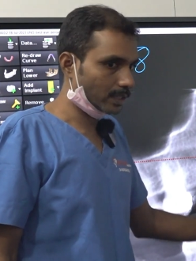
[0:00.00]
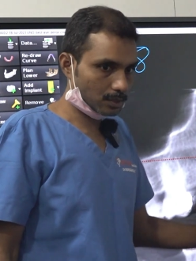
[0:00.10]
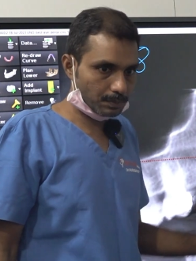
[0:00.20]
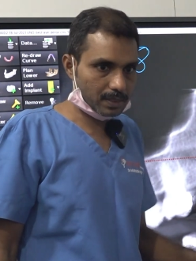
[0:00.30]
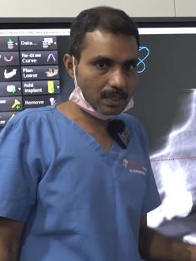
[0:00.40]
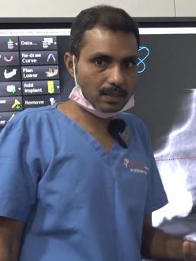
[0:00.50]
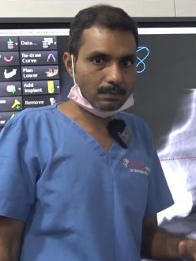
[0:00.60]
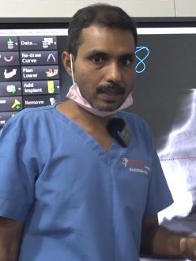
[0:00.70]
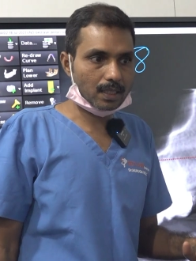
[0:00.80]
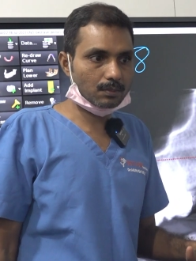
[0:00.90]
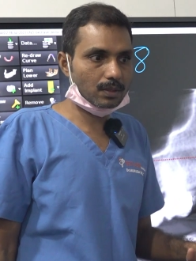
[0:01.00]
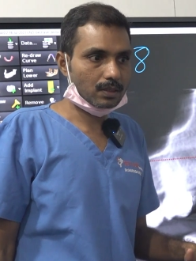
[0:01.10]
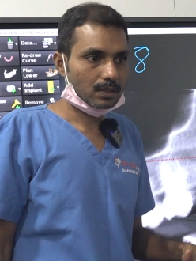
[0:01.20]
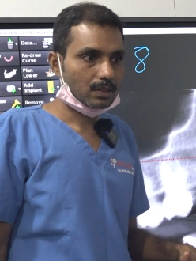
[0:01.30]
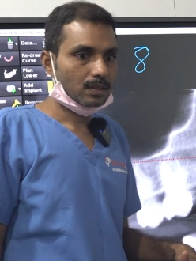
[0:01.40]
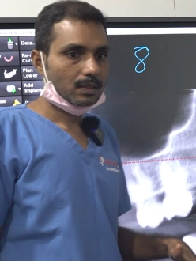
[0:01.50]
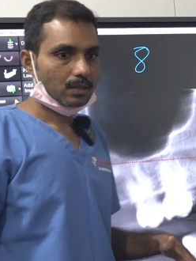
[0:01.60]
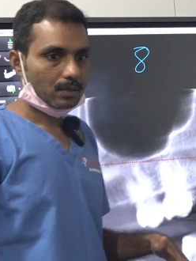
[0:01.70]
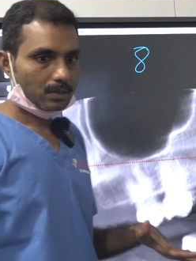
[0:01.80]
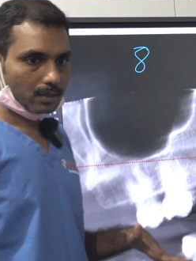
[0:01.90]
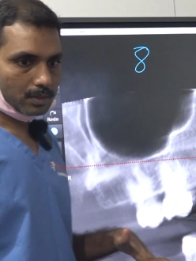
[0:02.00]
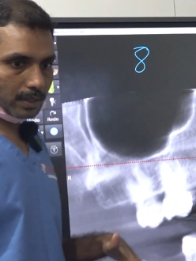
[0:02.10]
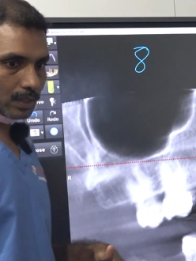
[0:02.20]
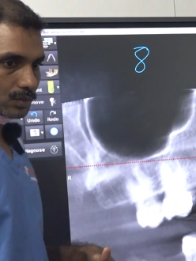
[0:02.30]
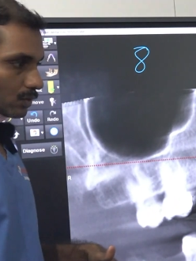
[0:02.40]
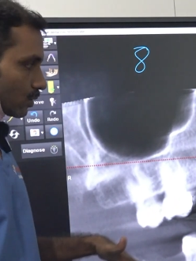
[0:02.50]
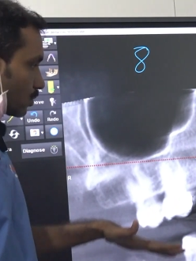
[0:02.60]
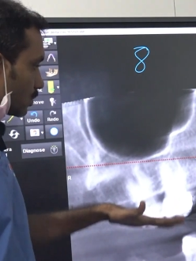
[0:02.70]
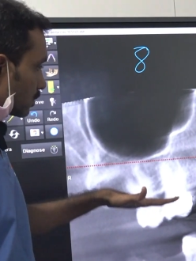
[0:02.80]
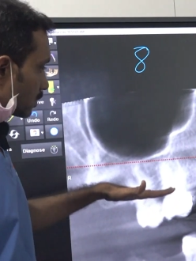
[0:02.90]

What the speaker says: especially the mandible, is natural tooth,